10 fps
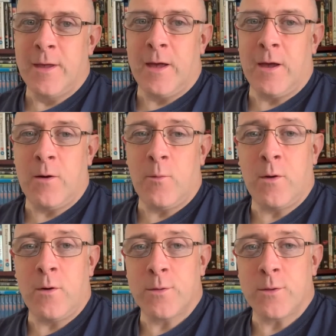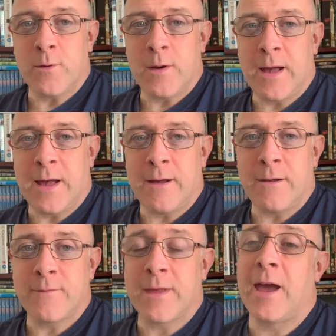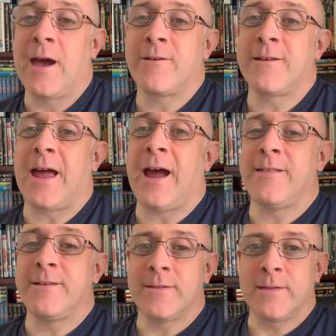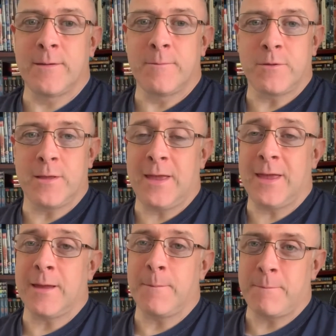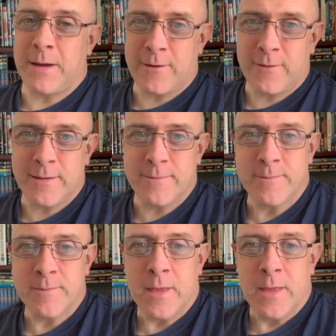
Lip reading: We also have Karen Allen playing Marion.